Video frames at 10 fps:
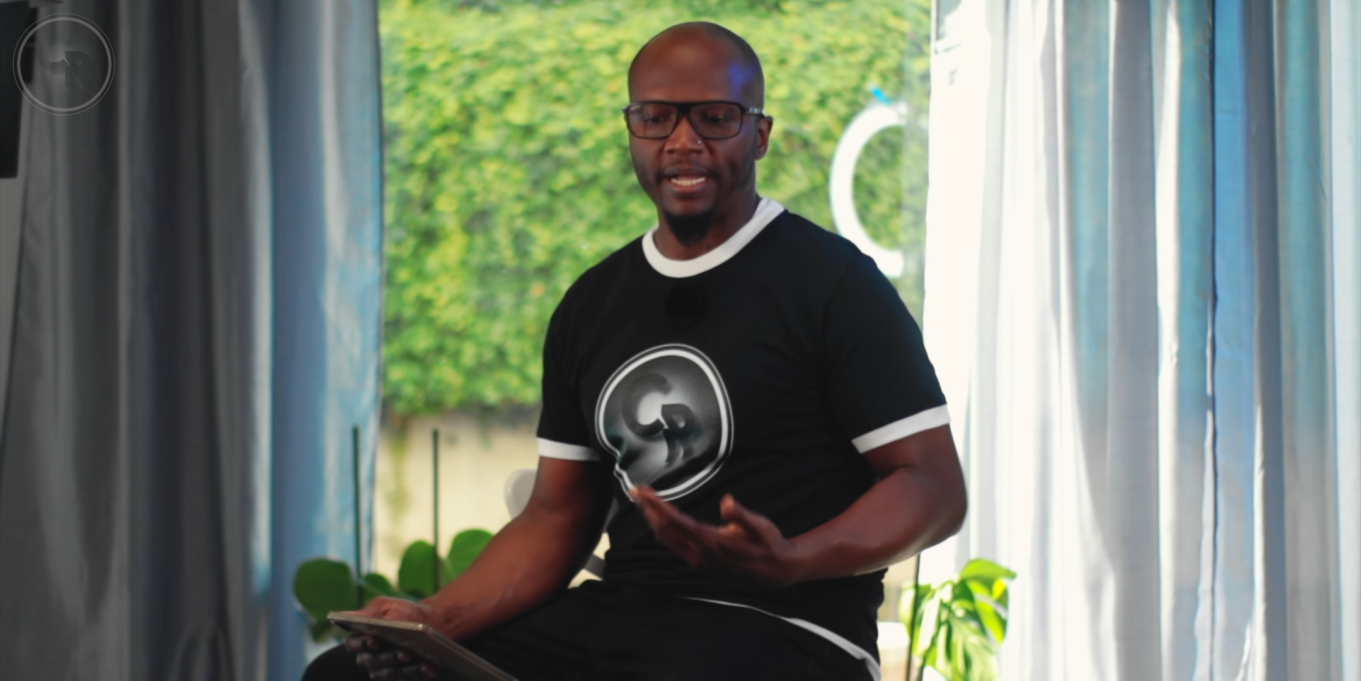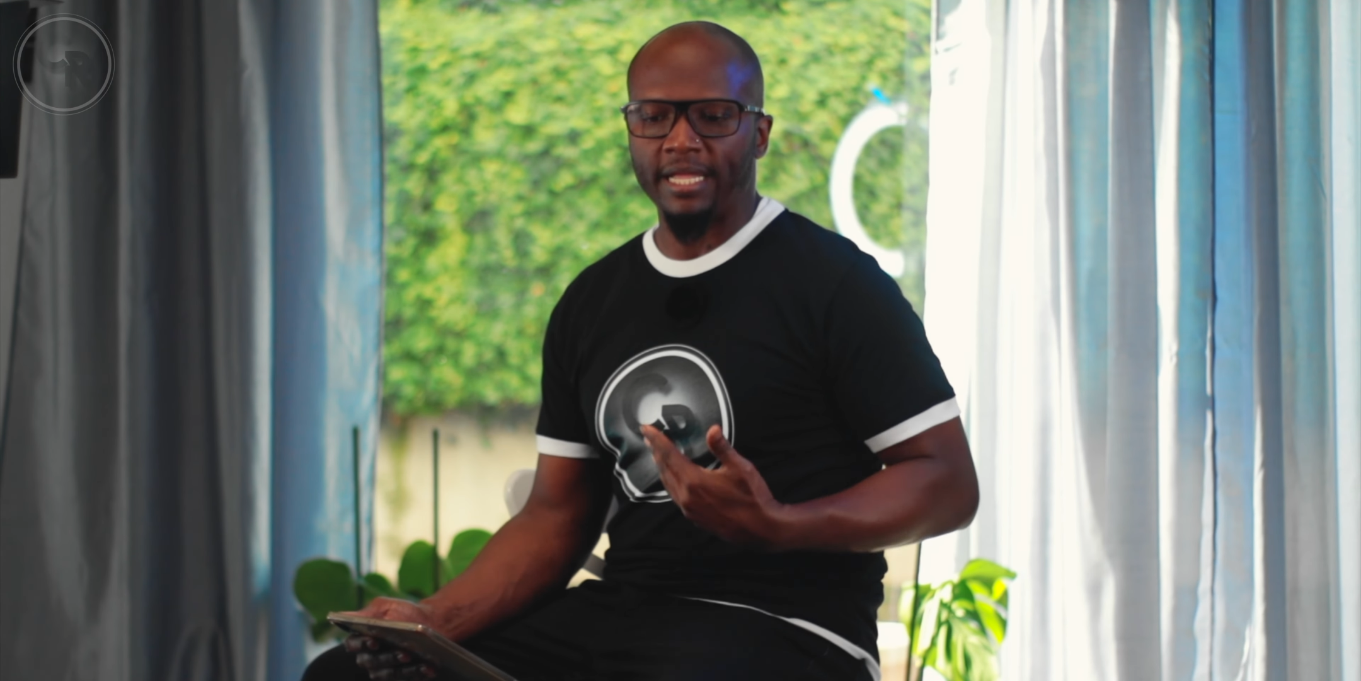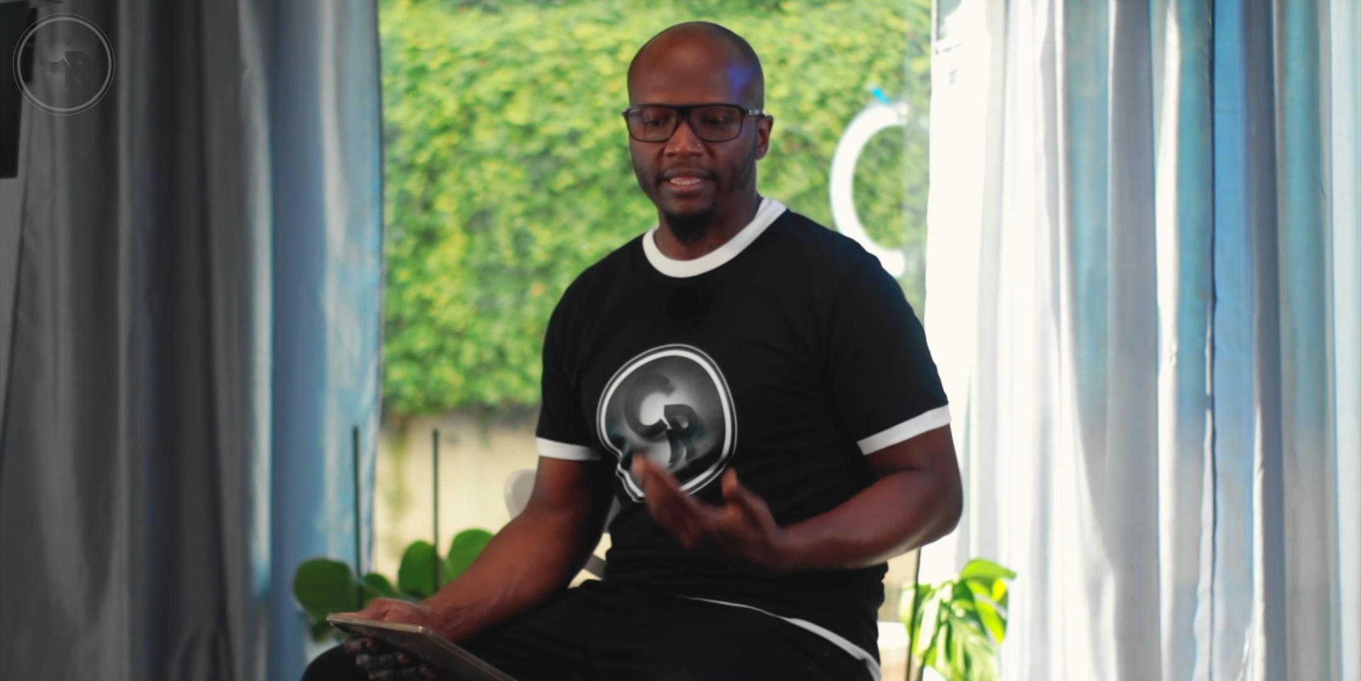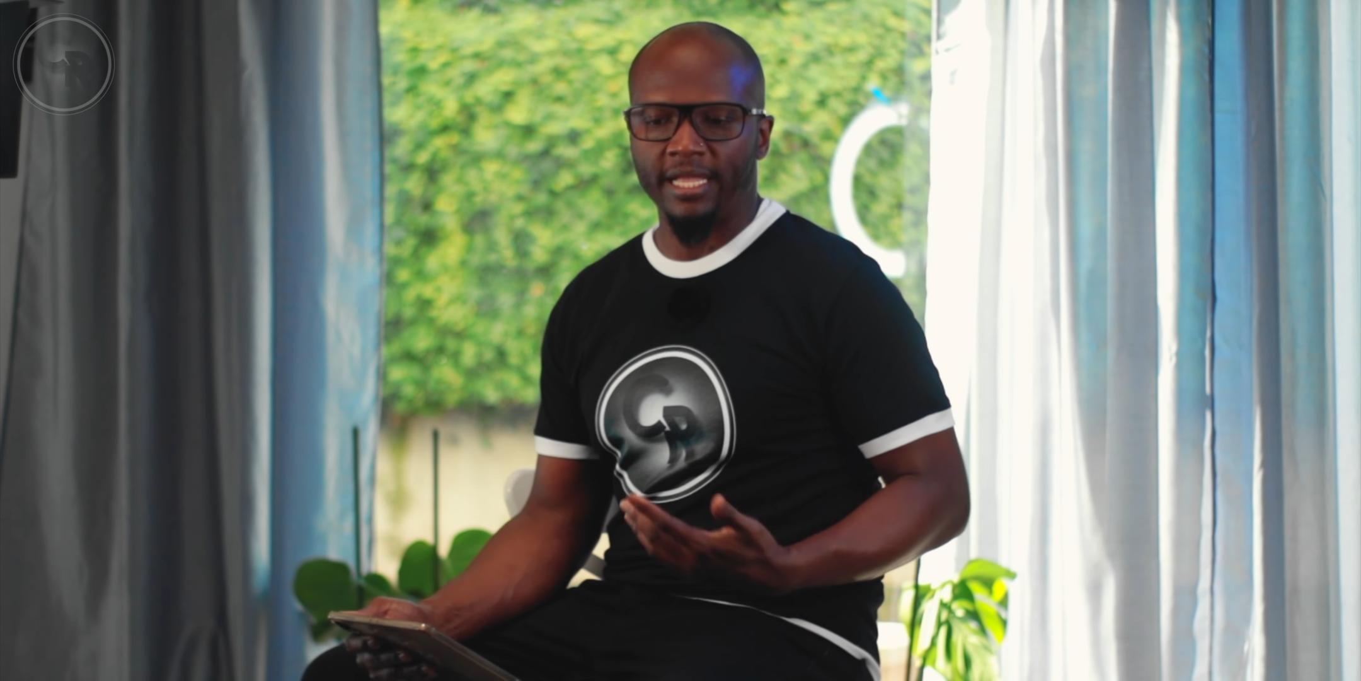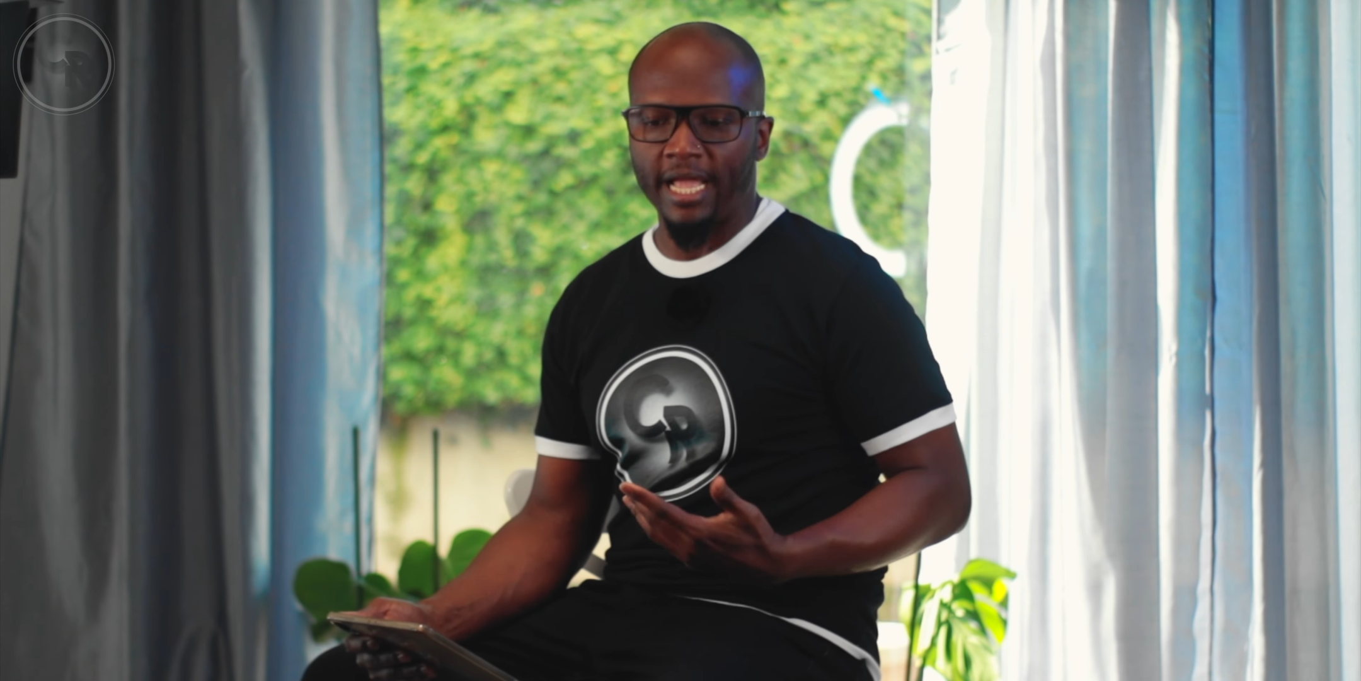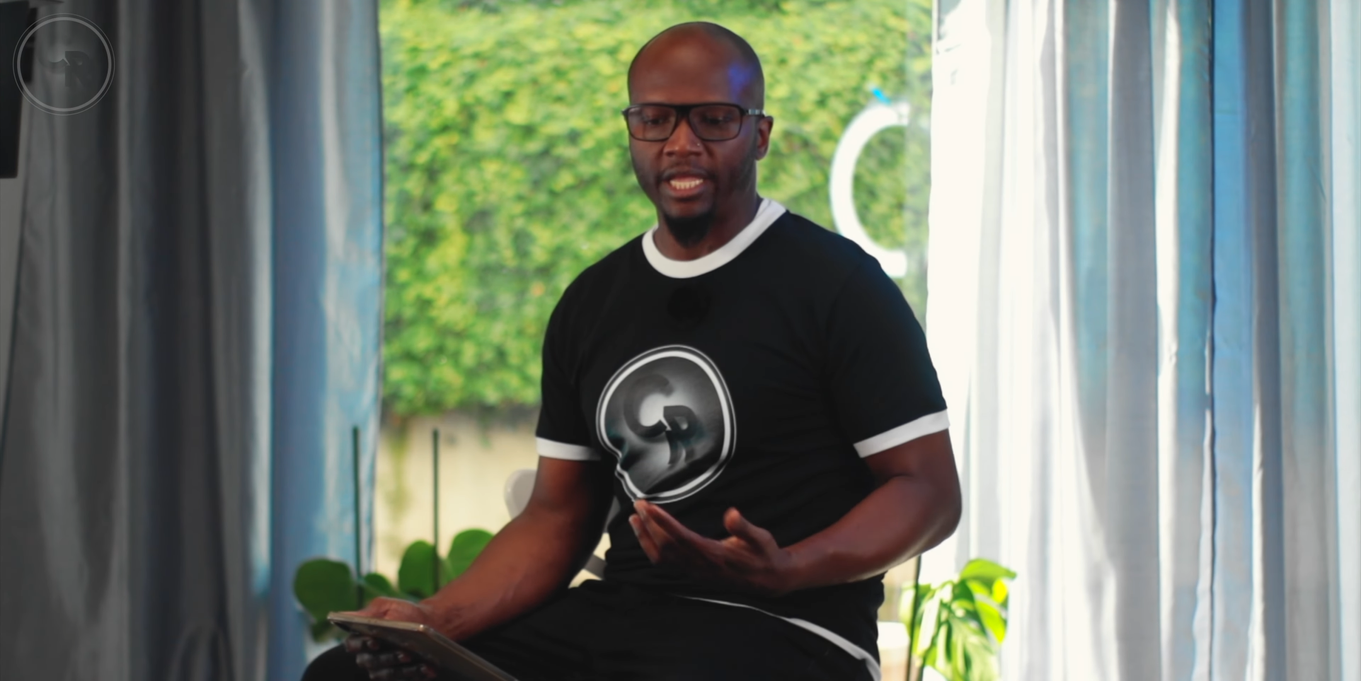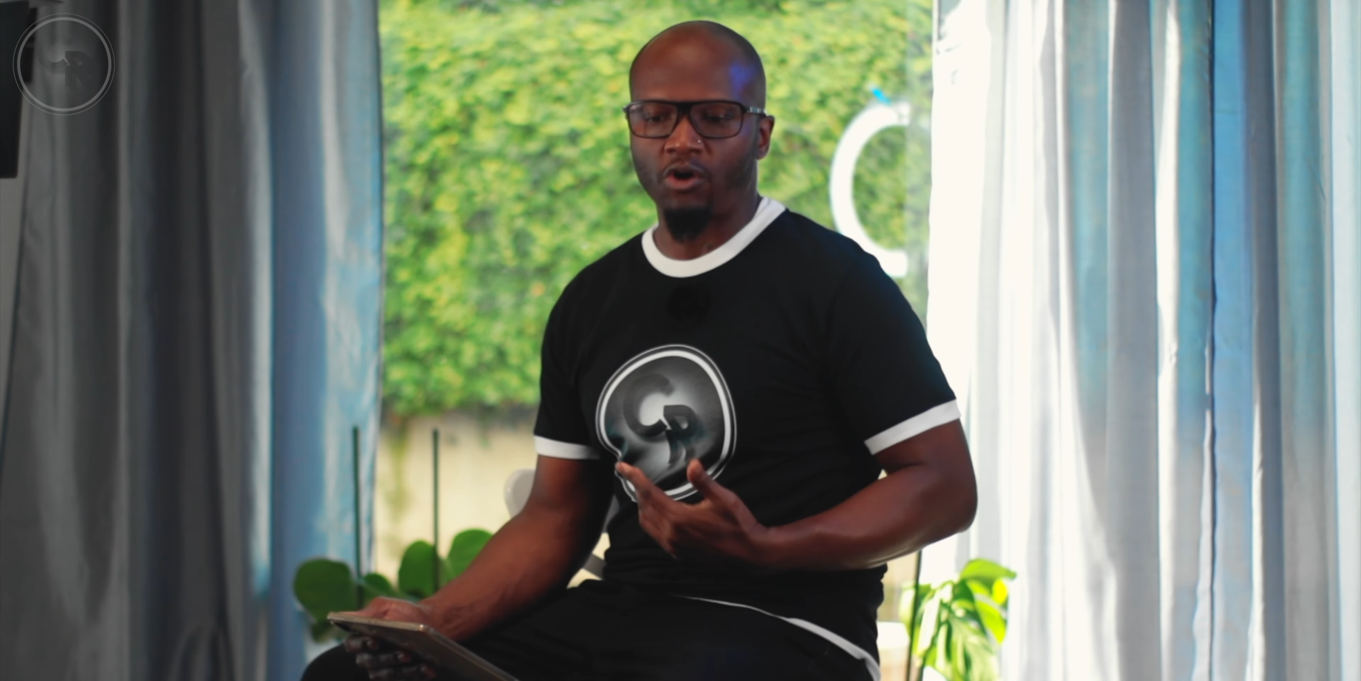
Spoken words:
I think I can